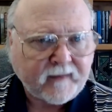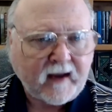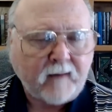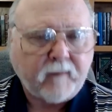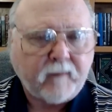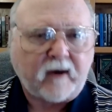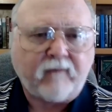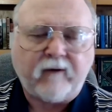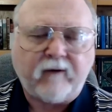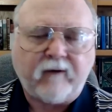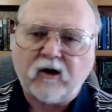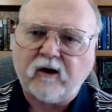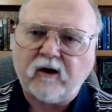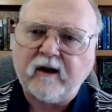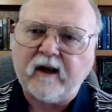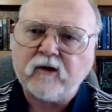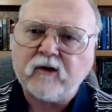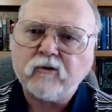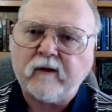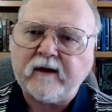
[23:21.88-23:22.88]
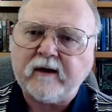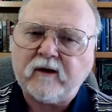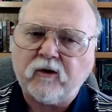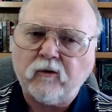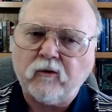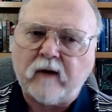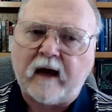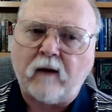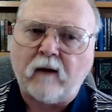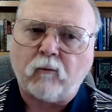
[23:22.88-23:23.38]
but if we continually do
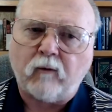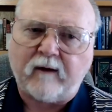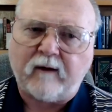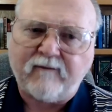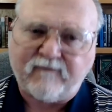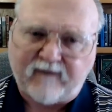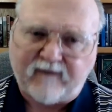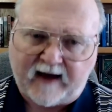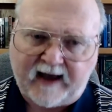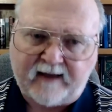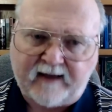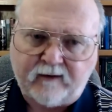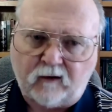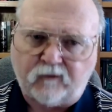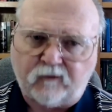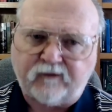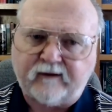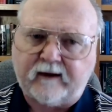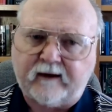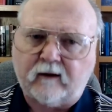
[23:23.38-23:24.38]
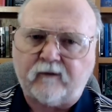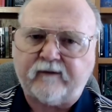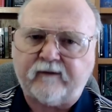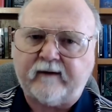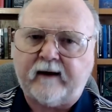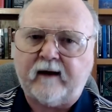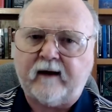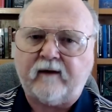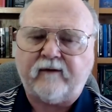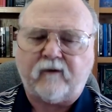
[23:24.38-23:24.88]
not refine those skill
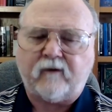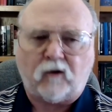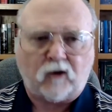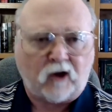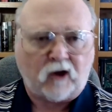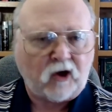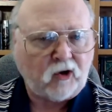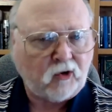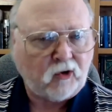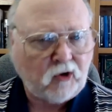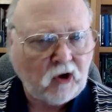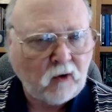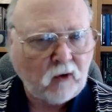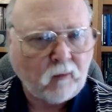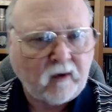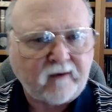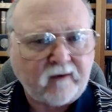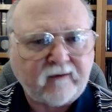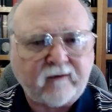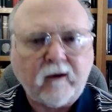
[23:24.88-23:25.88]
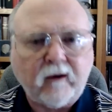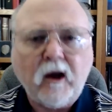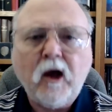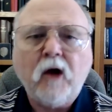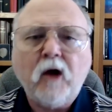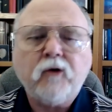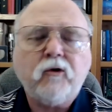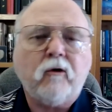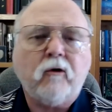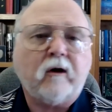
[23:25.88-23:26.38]
sets or learn new ones
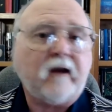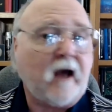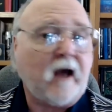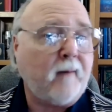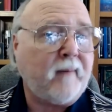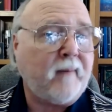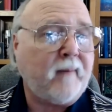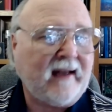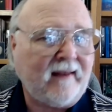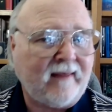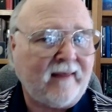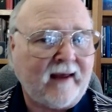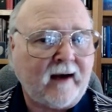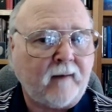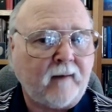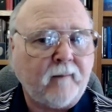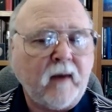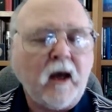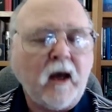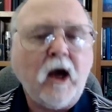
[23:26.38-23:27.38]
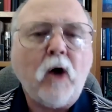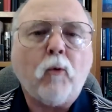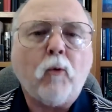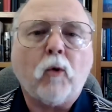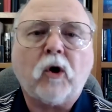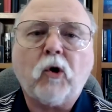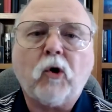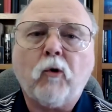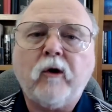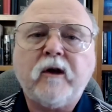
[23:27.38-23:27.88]
to accompany them, we're
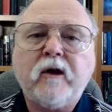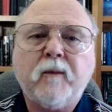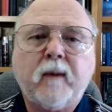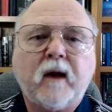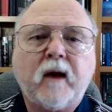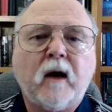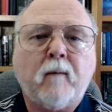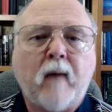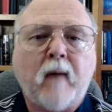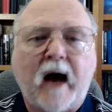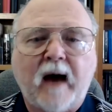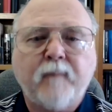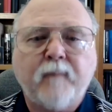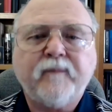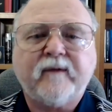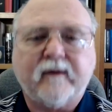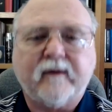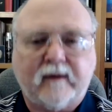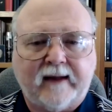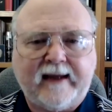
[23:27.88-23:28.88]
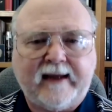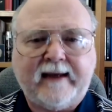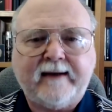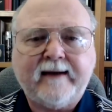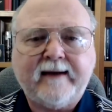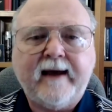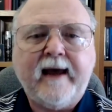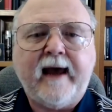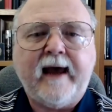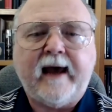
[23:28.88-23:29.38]
going to become obsolete,
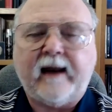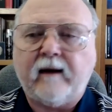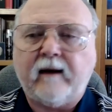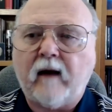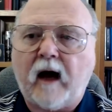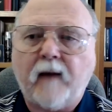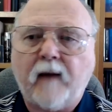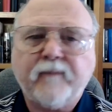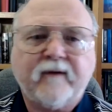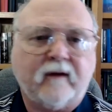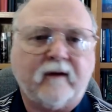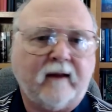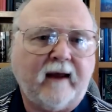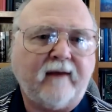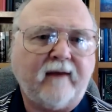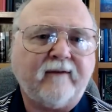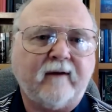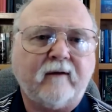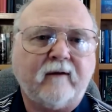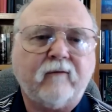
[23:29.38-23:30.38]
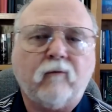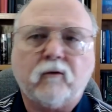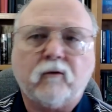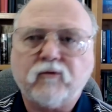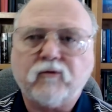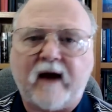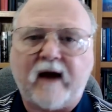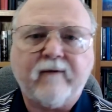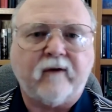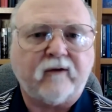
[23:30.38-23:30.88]
and obsolescence will
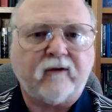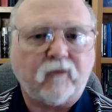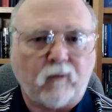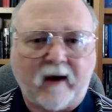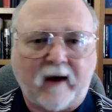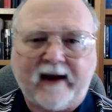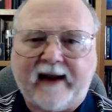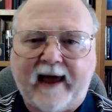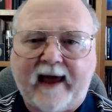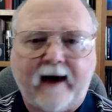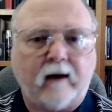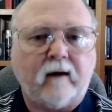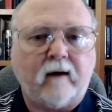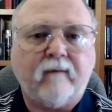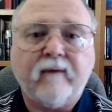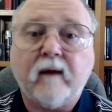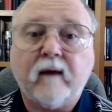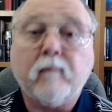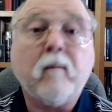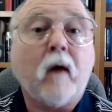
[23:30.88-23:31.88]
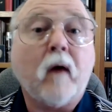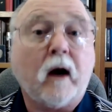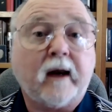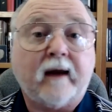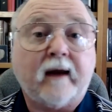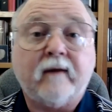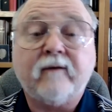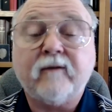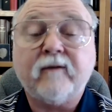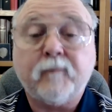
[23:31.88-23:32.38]
drive us right out of the
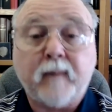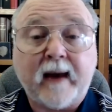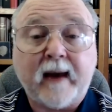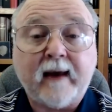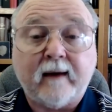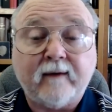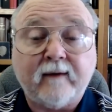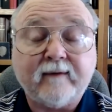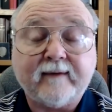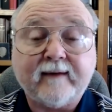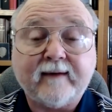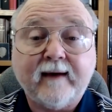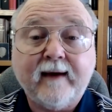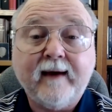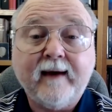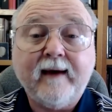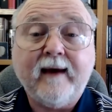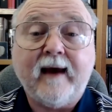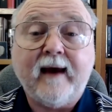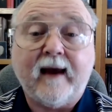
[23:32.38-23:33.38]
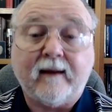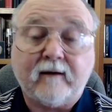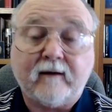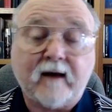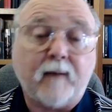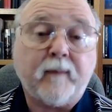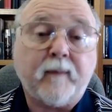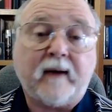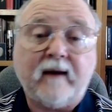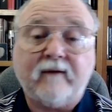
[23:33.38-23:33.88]
market space. And
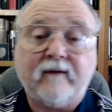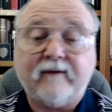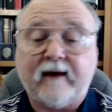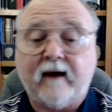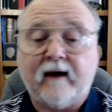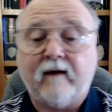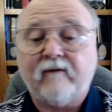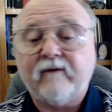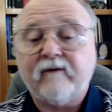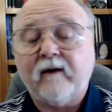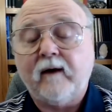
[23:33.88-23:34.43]
companies have